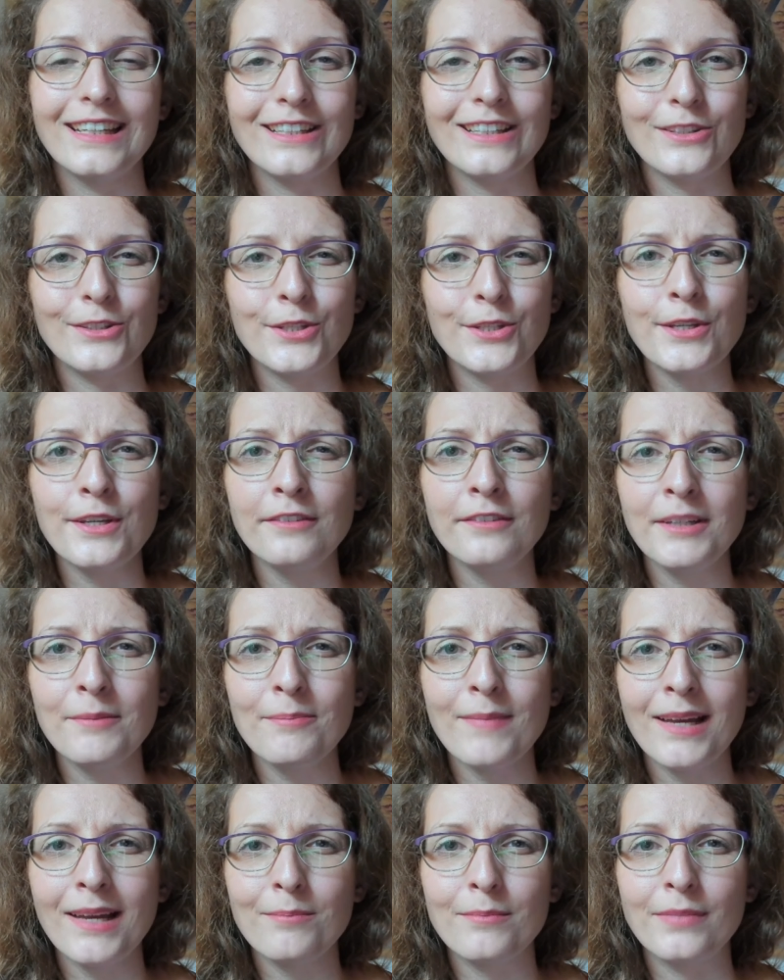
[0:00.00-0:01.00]
Do you
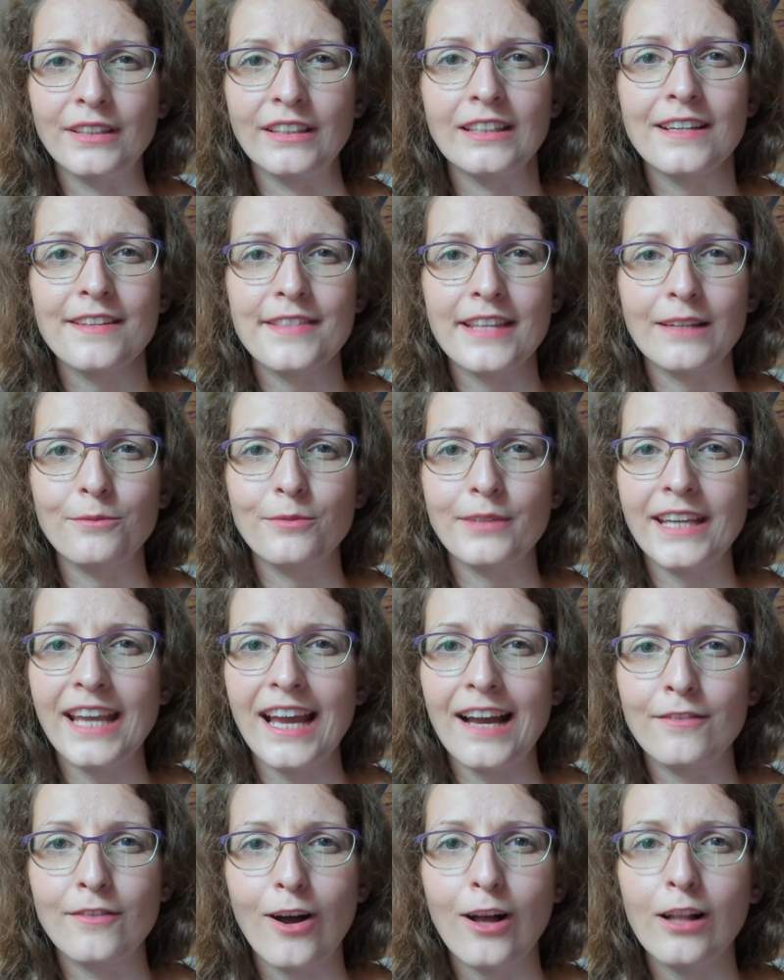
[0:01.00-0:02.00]
remember that we
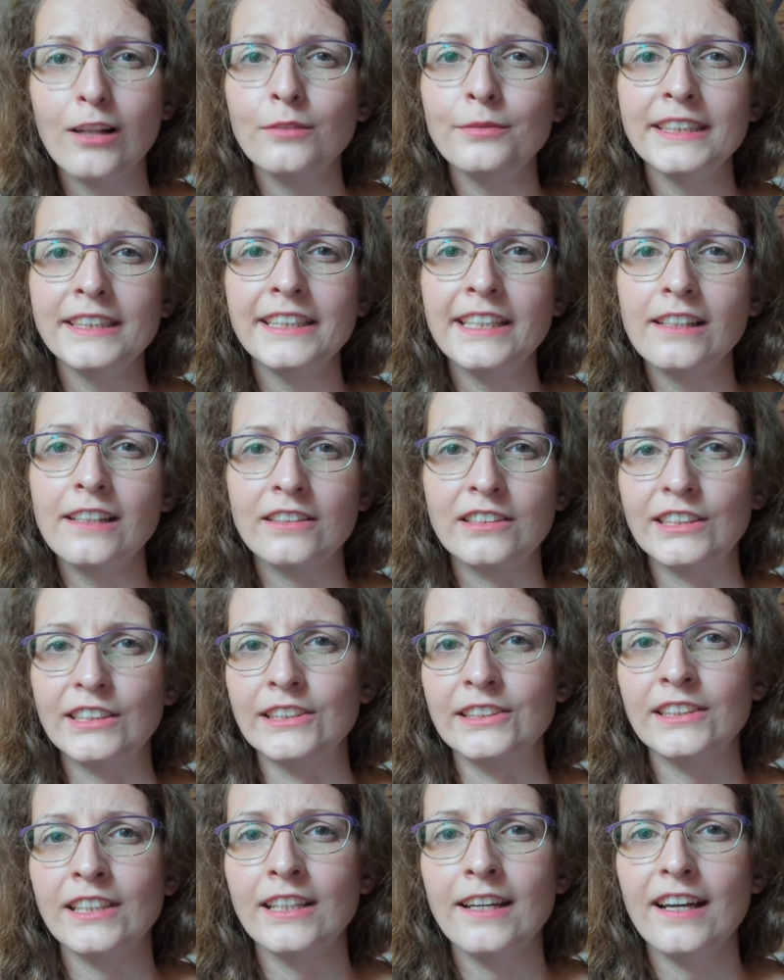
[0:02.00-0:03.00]
have already
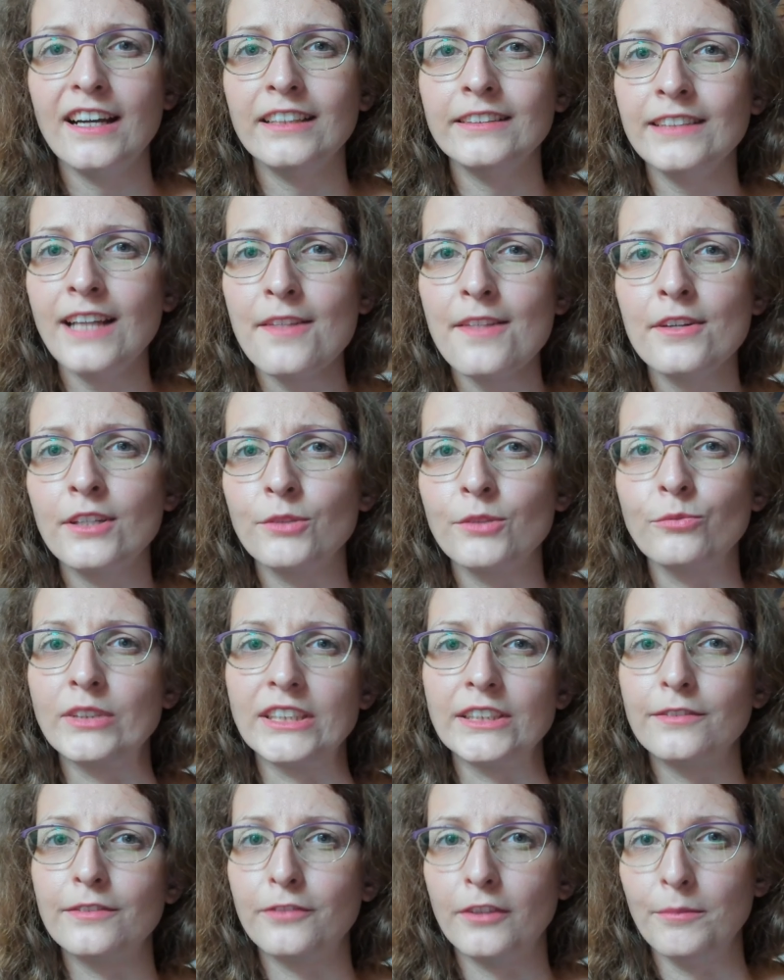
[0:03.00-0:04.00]
learned another
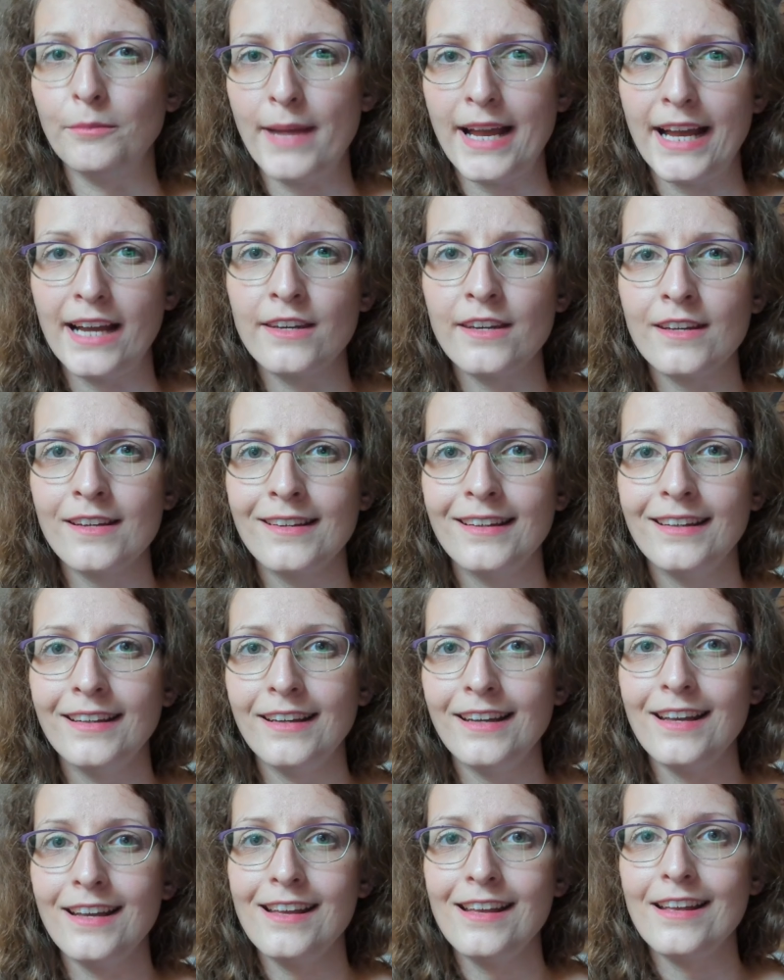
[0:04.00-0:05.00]
word for man?
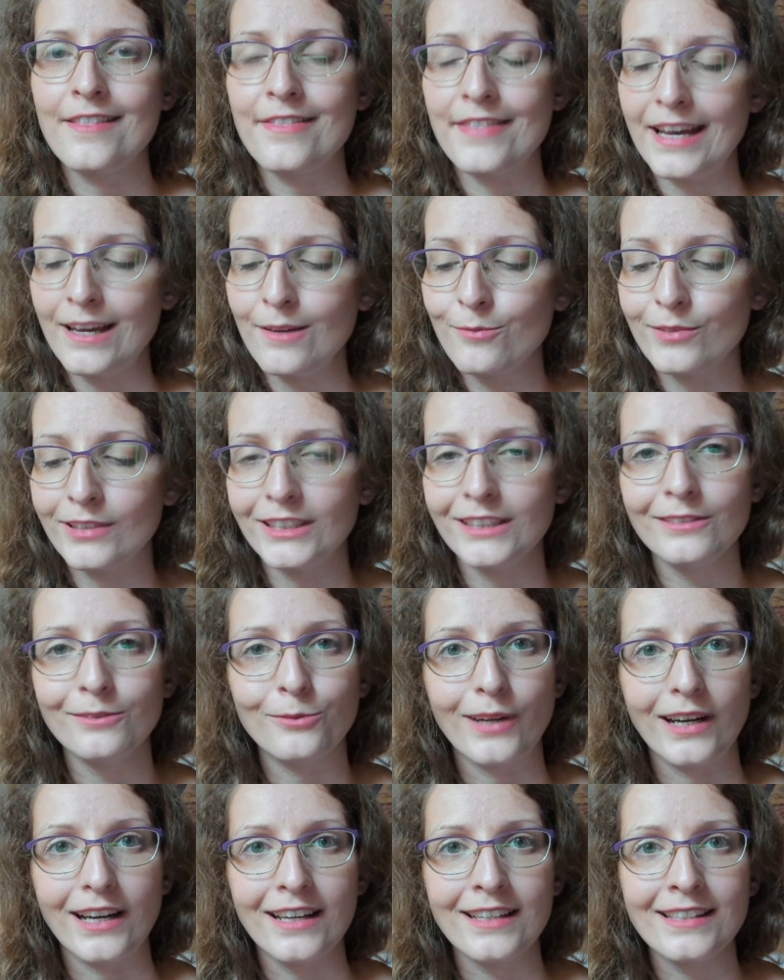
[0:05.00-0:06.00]
And that word
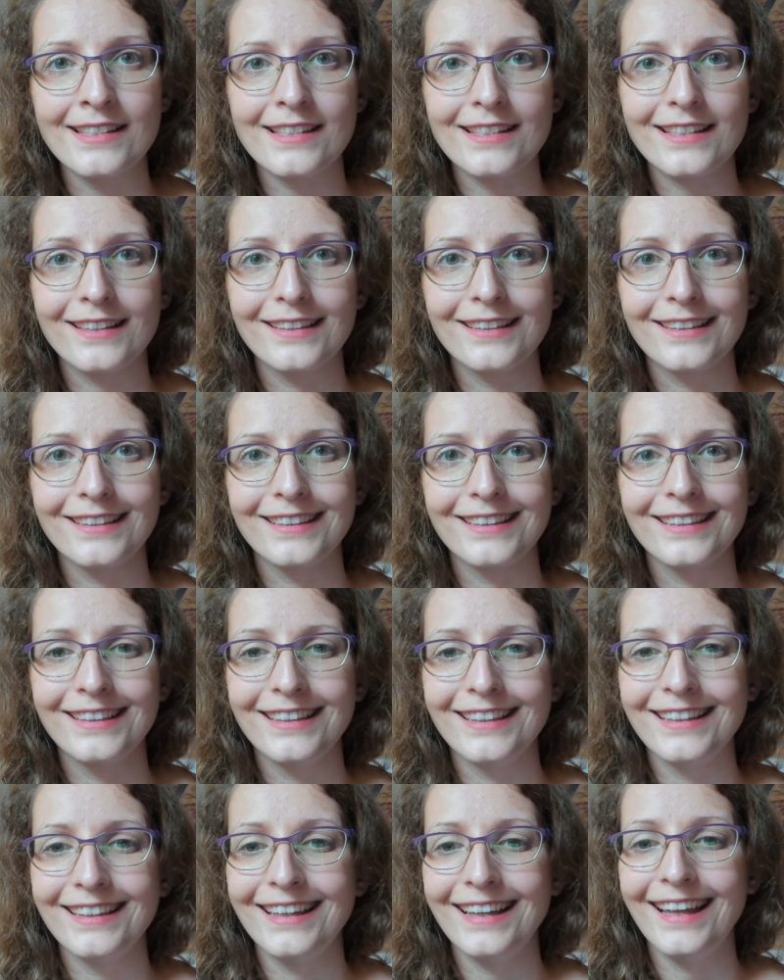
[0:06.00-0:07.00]
was
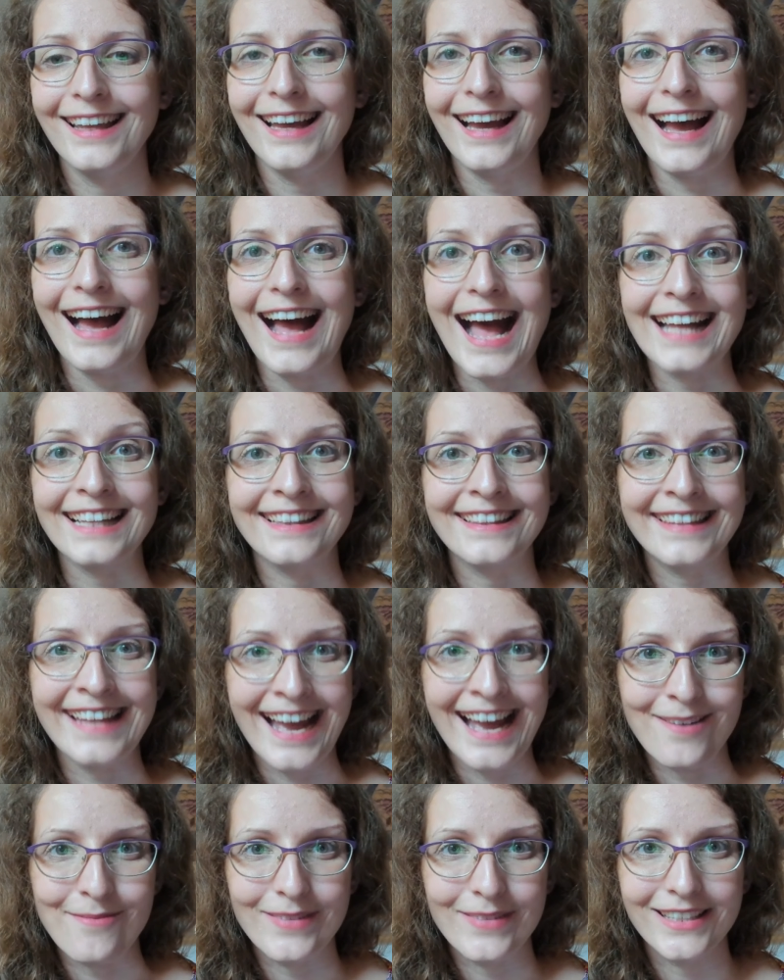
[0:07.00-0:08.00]

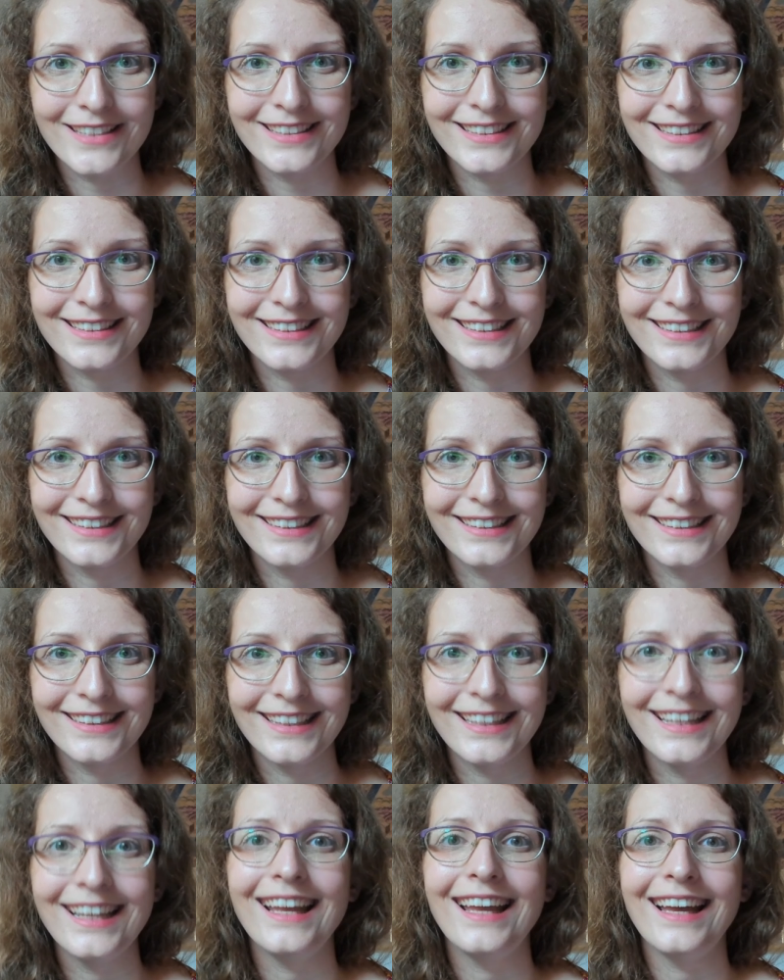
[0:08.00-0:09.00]
Adam.
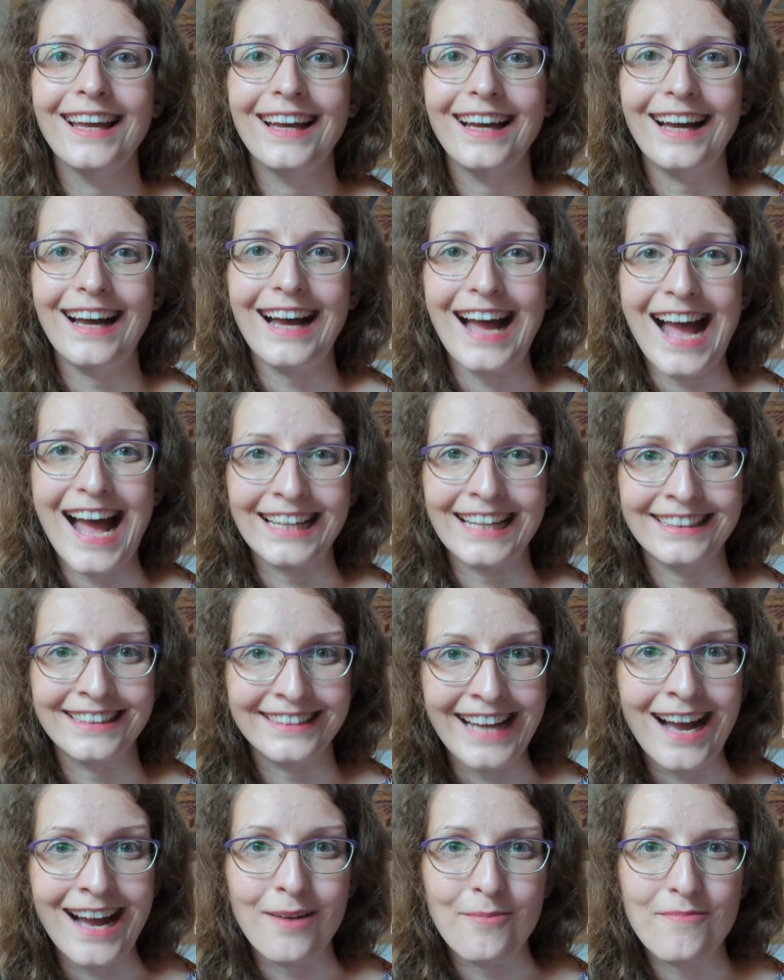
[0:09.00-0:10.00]

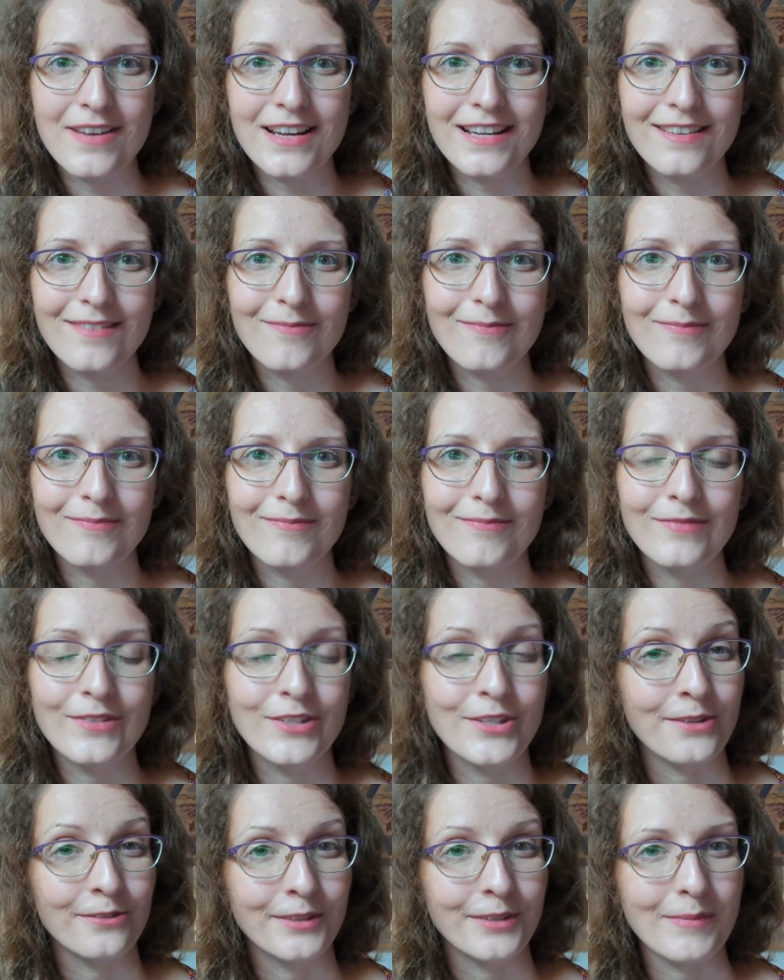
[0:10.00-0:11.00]
Adam. Do
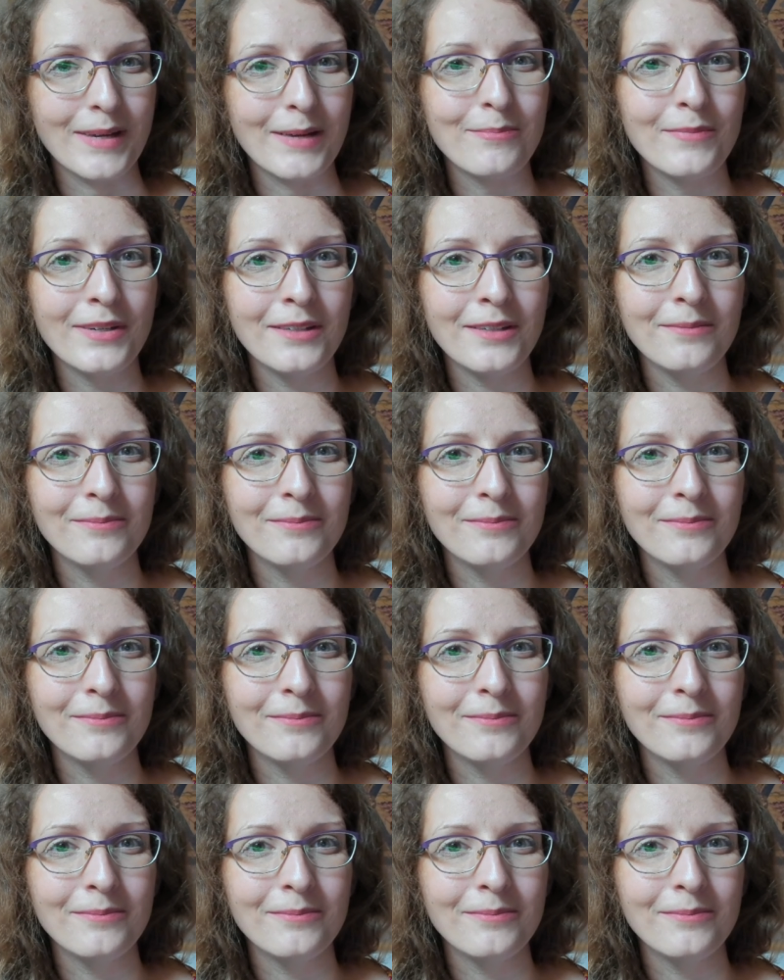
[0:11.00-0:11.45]
you remember?